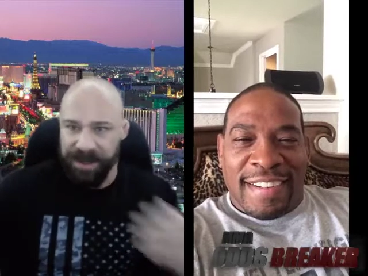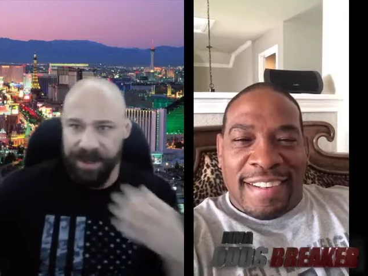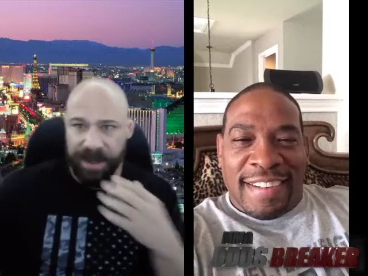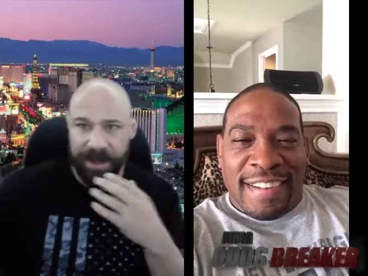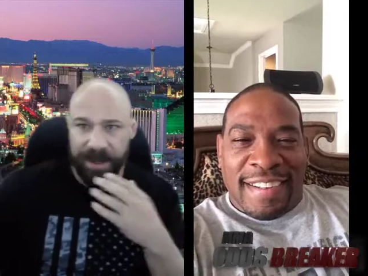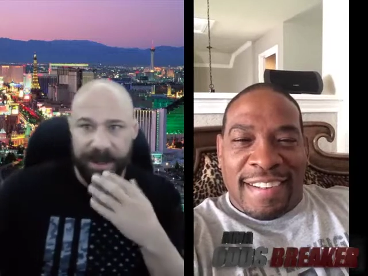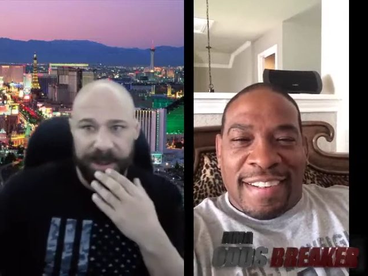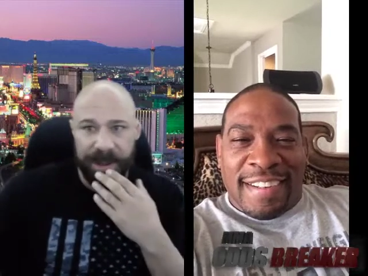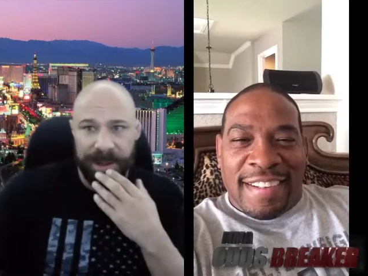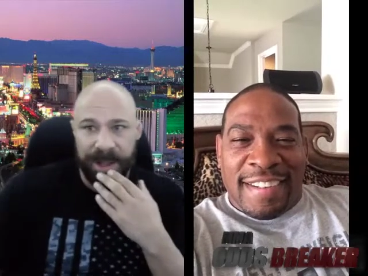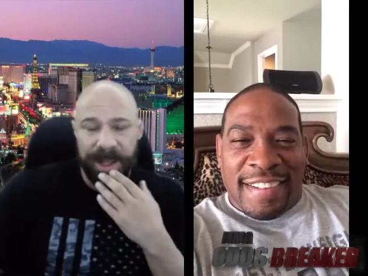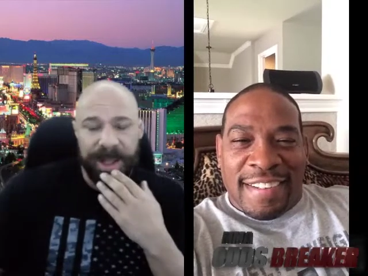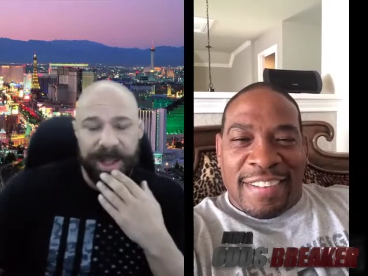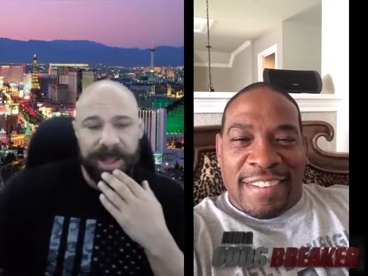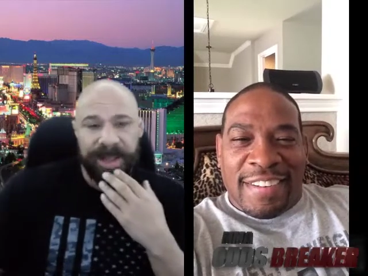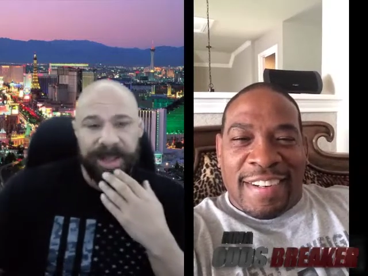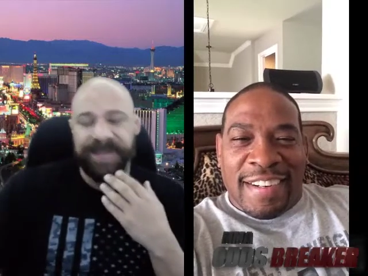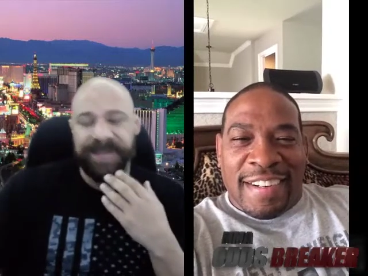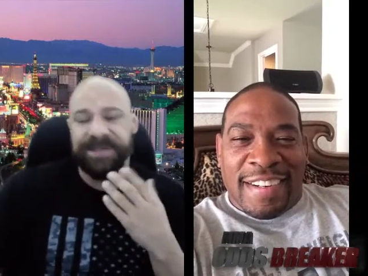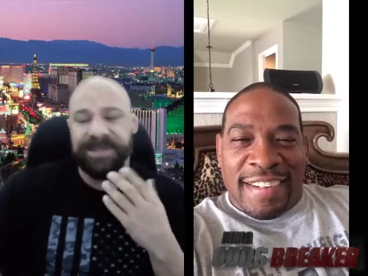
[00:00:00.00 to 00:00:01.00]
Speaker 1: there.
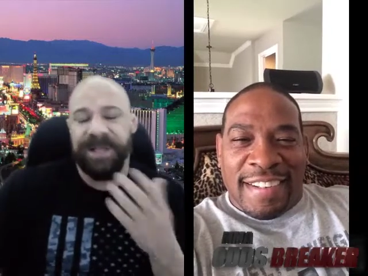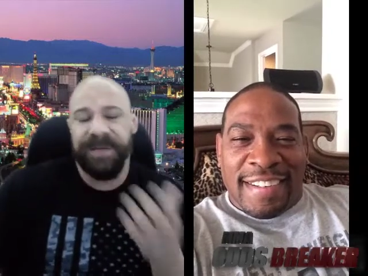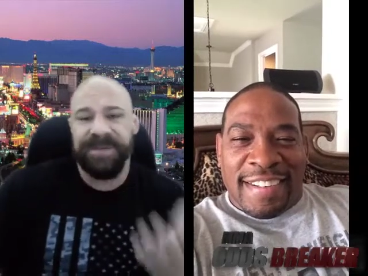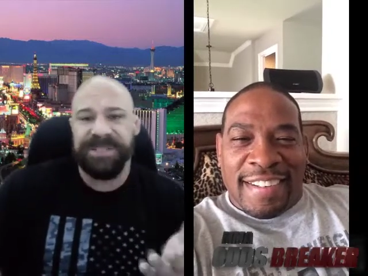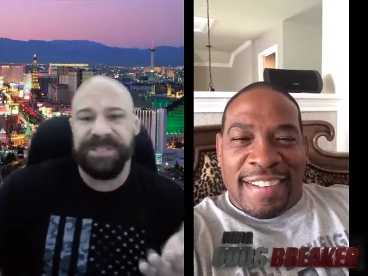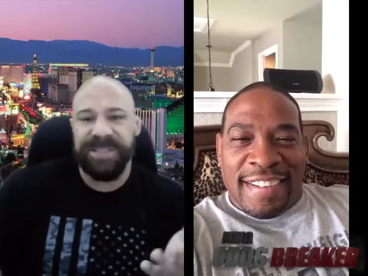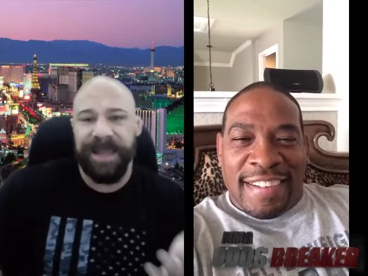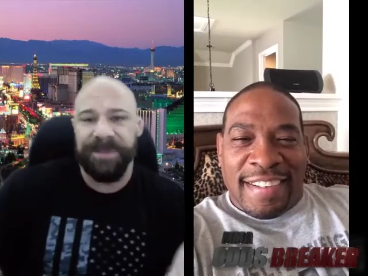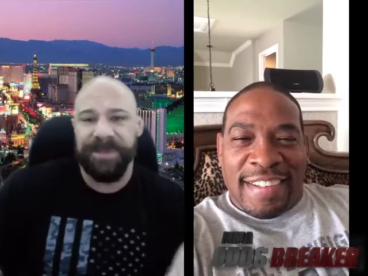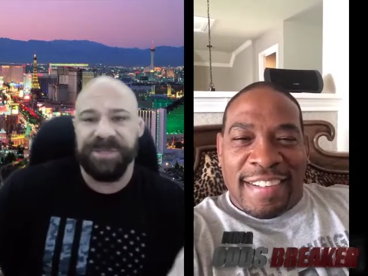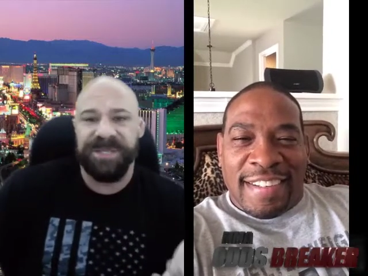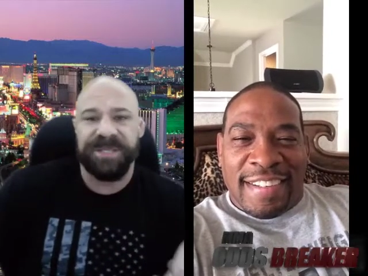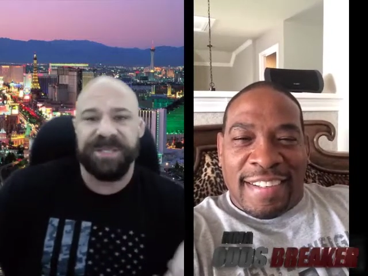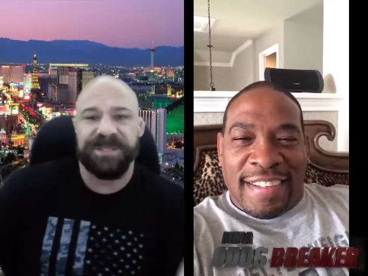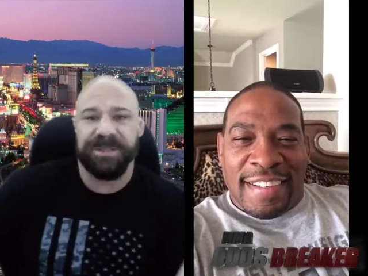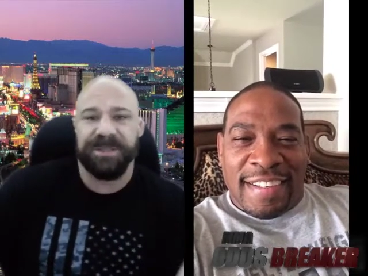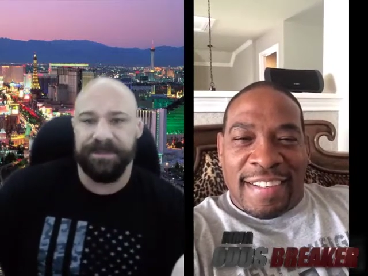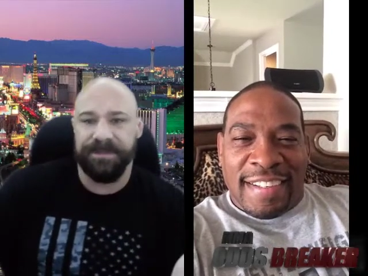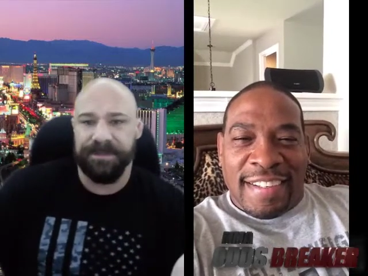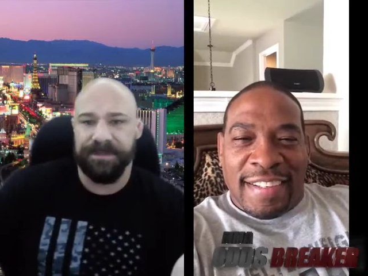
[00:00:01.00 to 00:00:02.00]
They still have the same
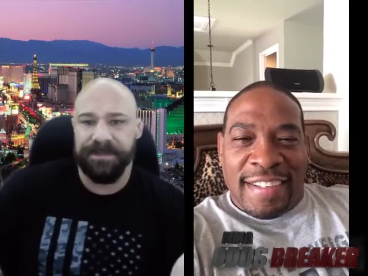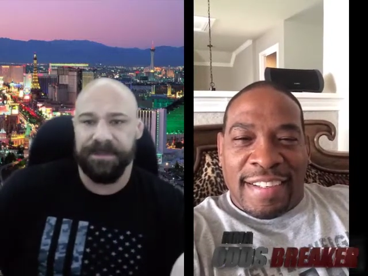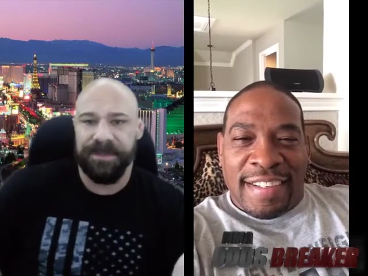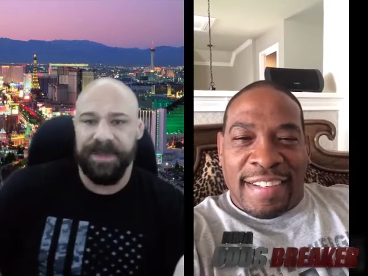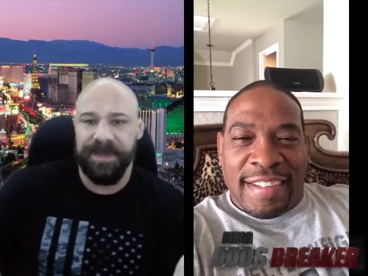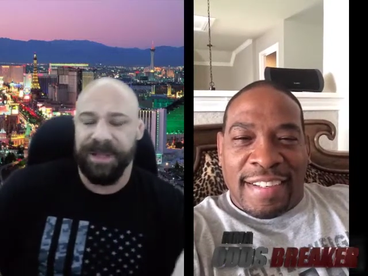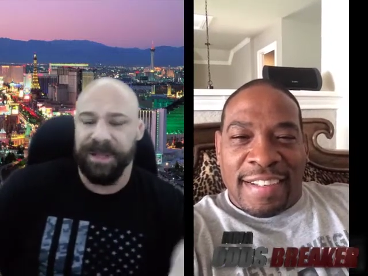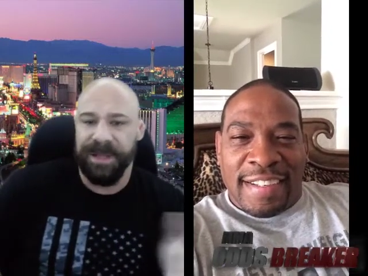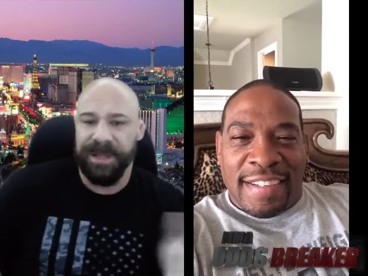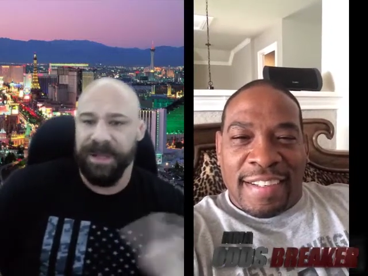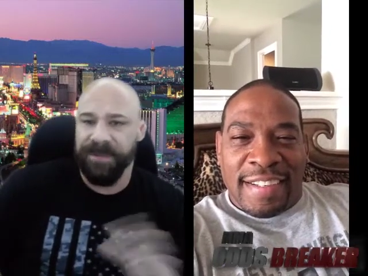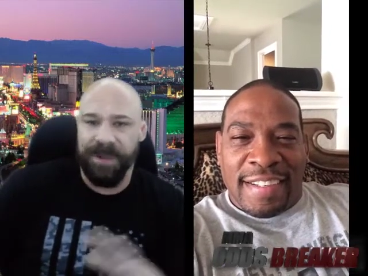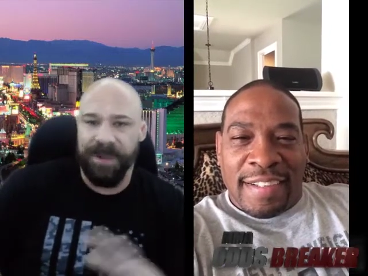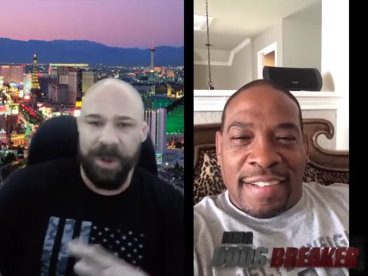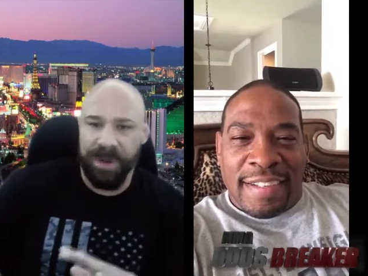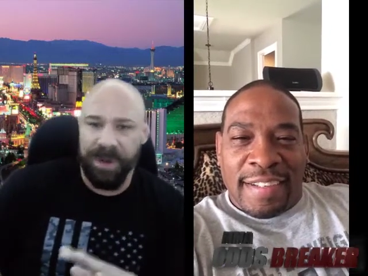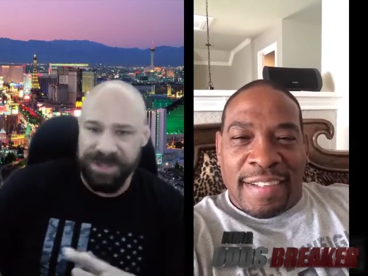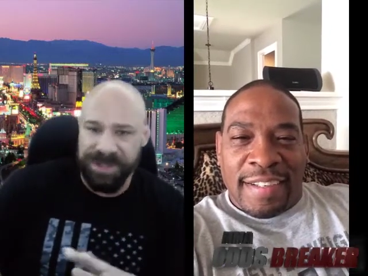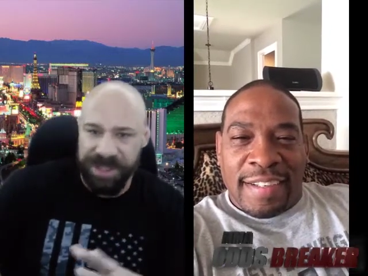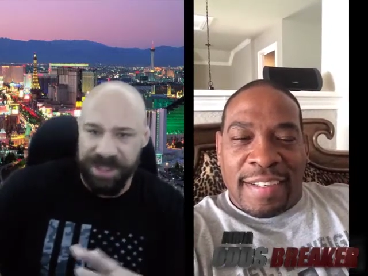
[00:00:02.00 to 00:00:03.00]
system that even
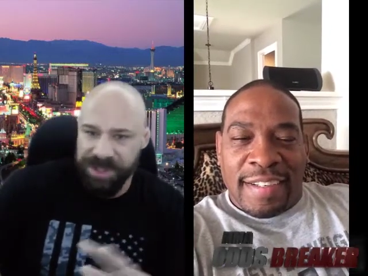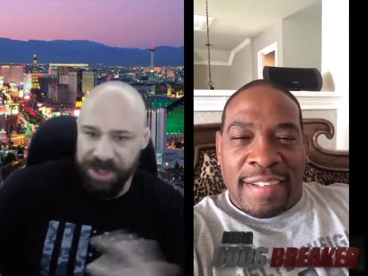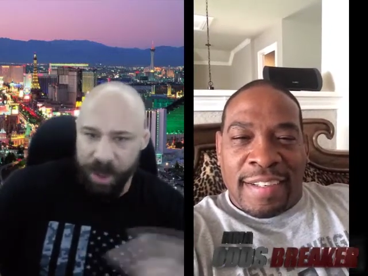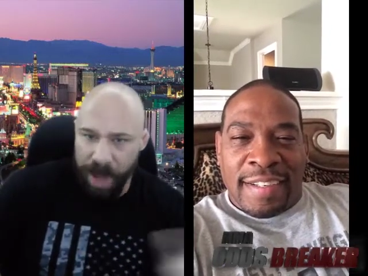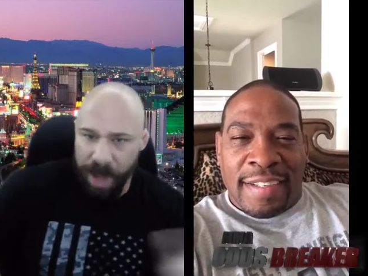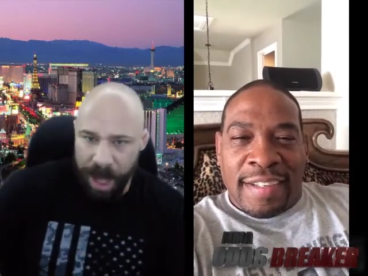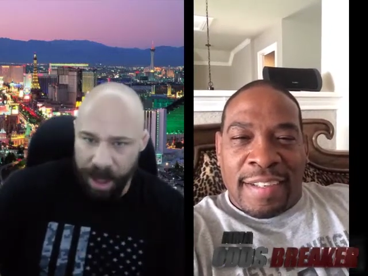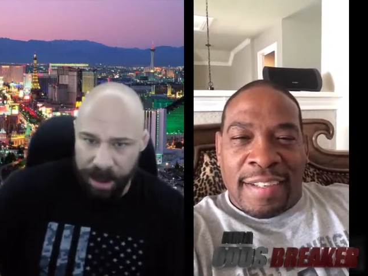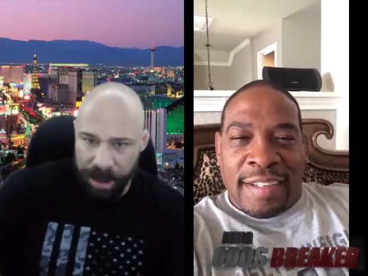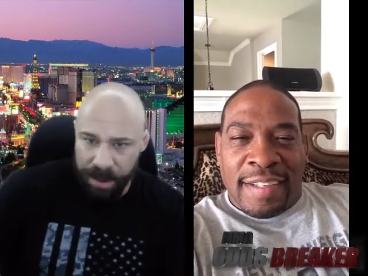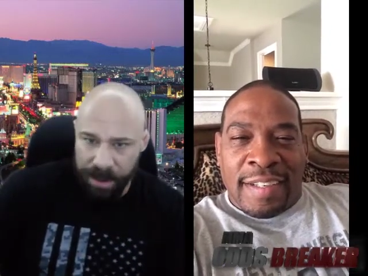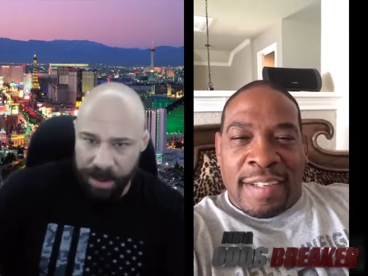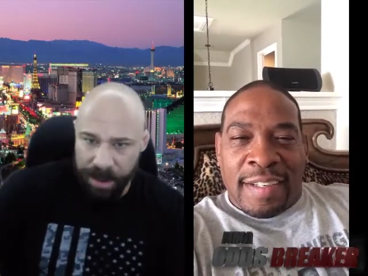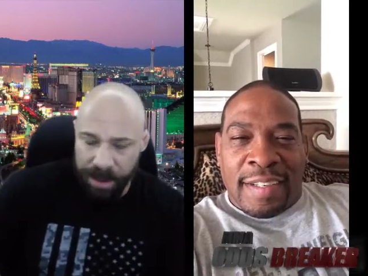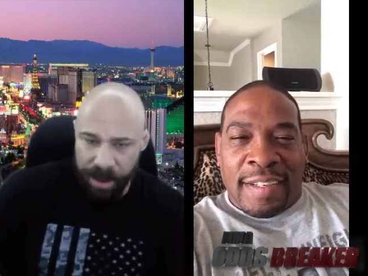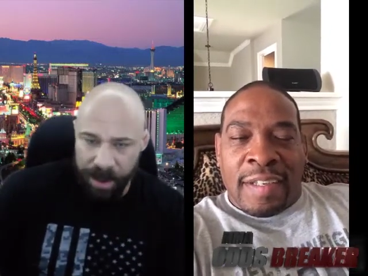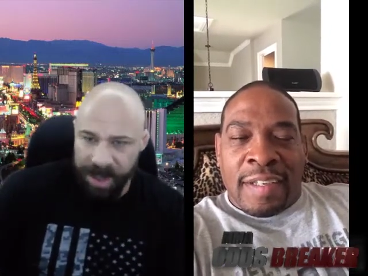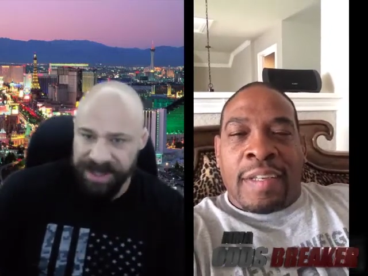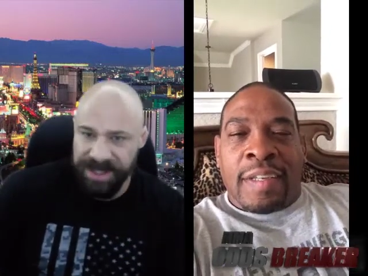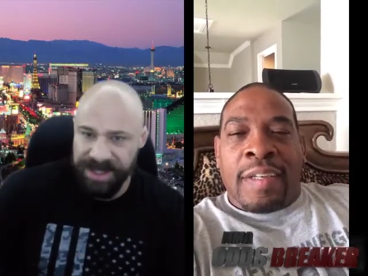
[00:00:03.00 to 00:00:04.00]
though it's it's no longer
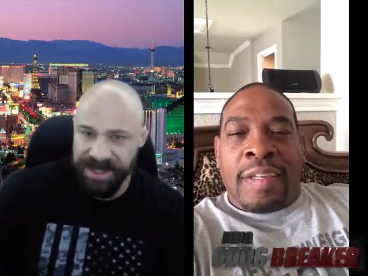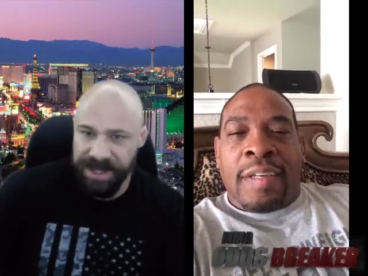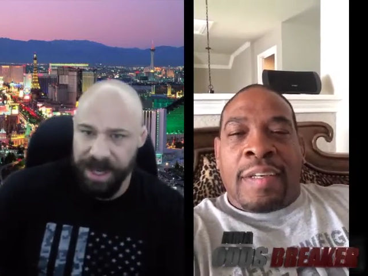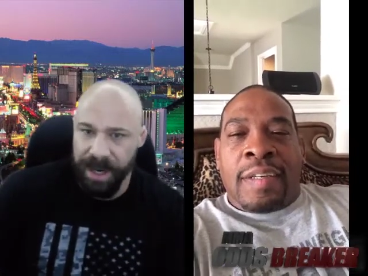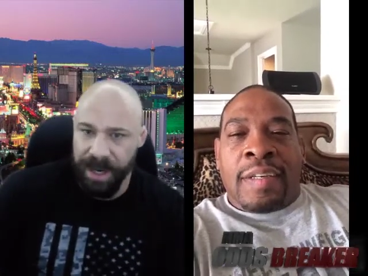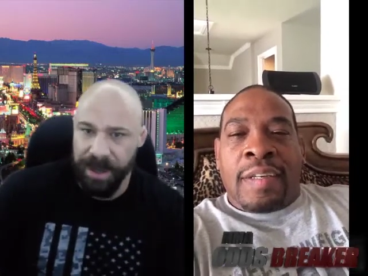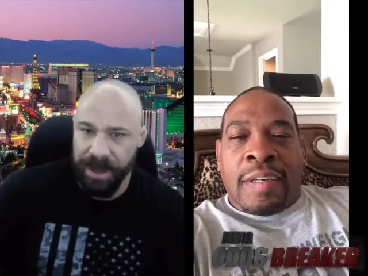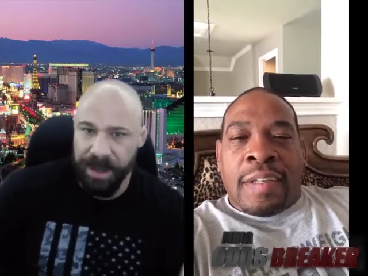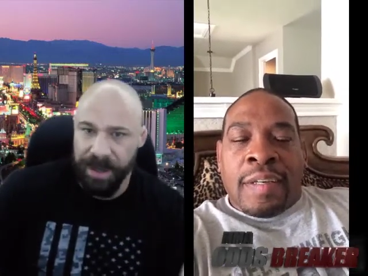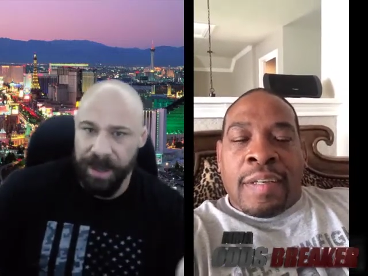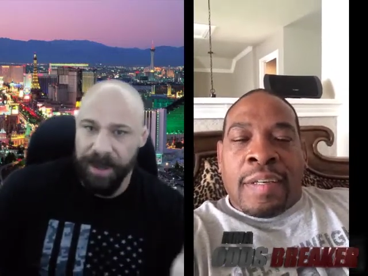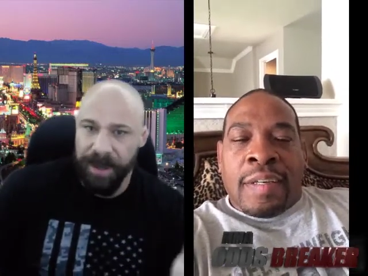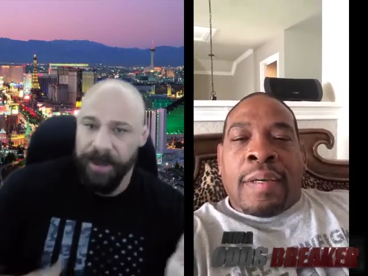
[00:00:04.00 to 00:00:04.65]
the USSR,